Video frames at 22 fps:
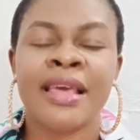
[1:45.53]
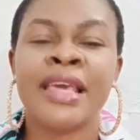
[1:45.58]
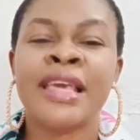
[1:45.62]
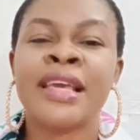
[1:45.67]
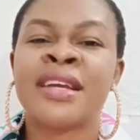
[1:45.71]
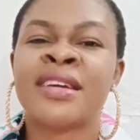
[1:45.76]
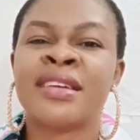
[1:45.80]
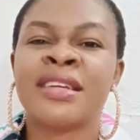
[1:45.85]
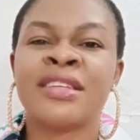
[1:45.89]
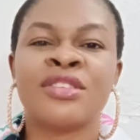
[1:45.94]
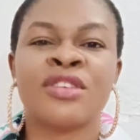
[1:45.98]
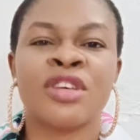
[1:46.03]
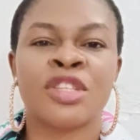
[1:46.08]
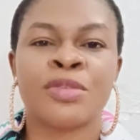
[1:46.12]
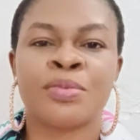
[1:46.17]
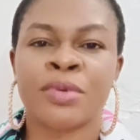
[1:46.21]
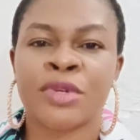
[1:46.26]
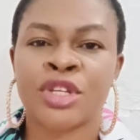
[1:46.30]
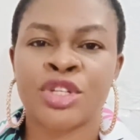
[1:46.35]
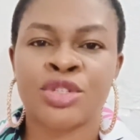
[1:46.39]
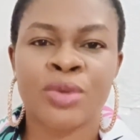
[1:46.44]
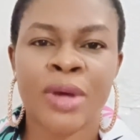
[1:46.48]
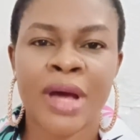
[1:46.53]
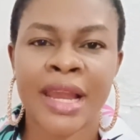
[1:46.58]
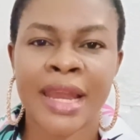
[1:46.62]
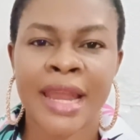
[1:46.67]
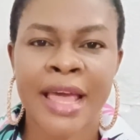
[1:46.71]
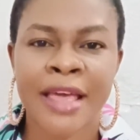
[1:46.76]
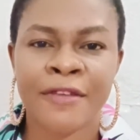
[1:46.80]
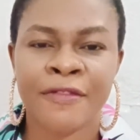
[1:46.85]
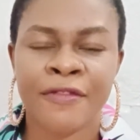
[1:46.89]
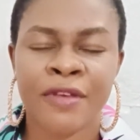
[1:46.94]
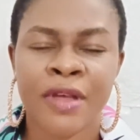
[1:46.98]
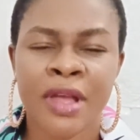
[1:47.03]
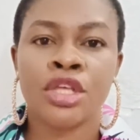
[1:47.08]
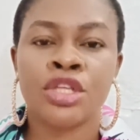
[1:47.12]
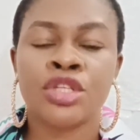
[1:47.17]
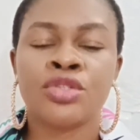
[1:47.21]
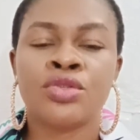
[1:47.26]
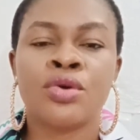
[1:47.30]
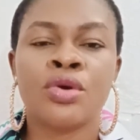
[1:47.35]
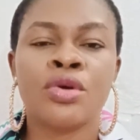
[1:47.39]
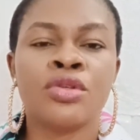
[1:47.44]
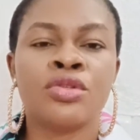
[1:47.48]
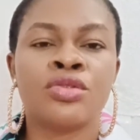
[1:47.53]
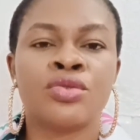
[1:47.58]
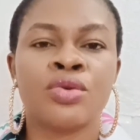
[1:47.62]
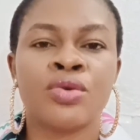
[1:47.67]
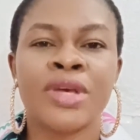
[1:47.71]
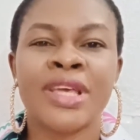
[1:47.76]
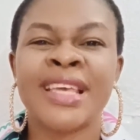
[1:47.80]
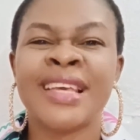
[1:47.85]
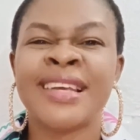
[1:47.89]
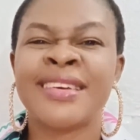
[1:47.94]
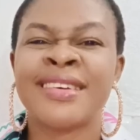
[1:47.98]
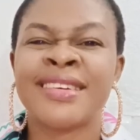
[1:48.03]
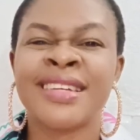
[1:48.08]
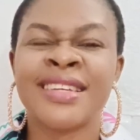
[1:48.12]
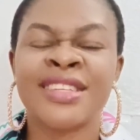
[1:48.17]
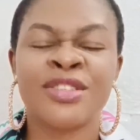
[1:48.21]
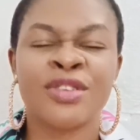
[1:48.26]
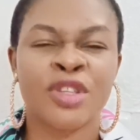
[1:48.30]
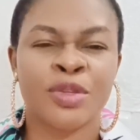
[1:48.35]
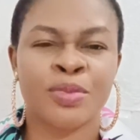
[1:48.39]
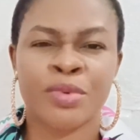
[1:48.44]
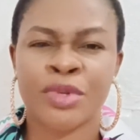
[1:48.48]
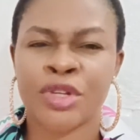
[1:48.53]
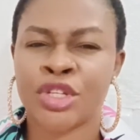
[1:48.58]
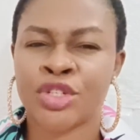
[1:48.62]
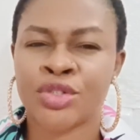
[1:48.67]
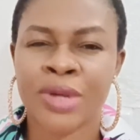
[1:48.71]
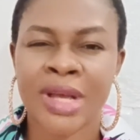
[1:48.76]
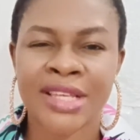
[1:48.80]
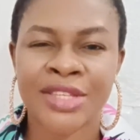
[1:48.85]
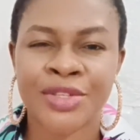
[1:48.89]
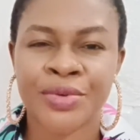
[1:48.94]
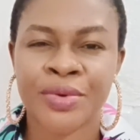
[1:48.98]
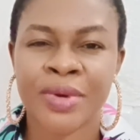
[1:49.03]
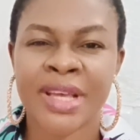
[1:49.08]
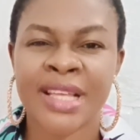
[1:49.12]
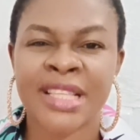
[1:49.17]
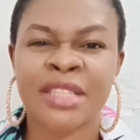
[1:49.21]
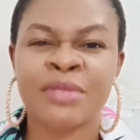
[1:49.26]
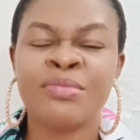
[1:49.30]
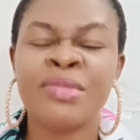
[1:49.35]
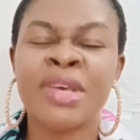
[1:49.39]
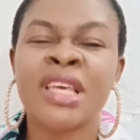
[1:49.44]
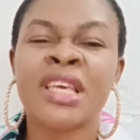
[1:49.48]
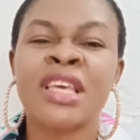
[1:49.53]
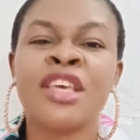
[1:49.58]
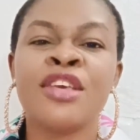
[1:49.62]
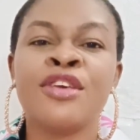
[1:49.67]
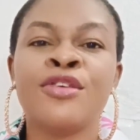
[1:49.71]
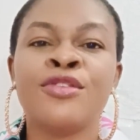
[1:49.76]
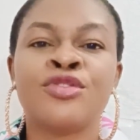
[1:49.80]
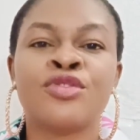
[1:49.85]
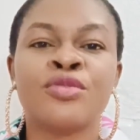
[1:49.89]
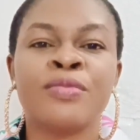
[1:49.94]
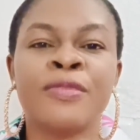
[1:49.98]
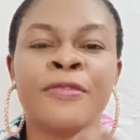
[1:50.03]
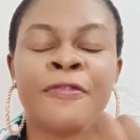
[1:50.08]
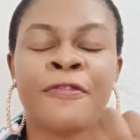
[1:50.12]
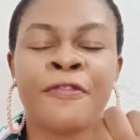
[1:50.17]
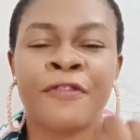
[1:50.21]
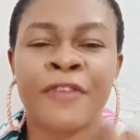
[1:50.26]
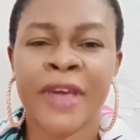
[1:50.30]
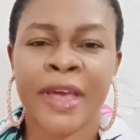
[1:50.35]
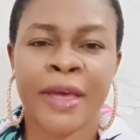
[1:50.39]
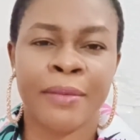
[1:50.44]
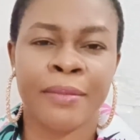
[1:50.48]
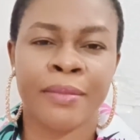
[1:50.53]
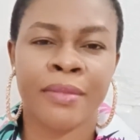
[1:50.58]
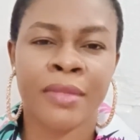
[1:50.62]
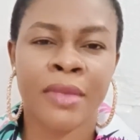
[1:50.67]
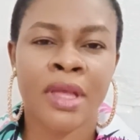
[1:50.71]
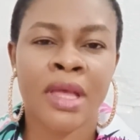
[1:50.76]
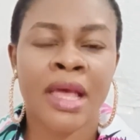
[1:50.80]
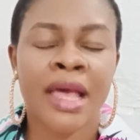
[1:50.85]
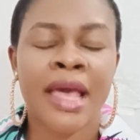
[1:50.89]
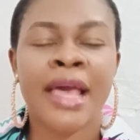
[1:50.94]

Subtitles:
Increase your spiritual life. It's going to increase your spiritual strength, making you to be firm.